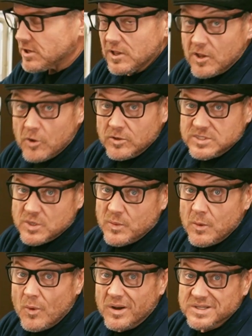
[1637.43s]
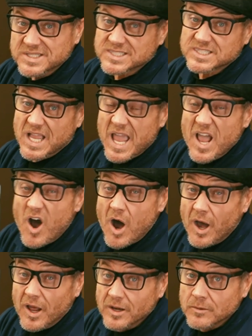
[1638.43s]
to the loads that we want to stay
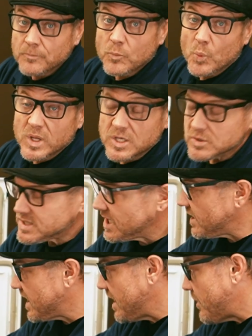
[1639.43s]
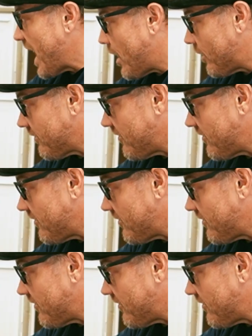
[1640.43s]
on when utility power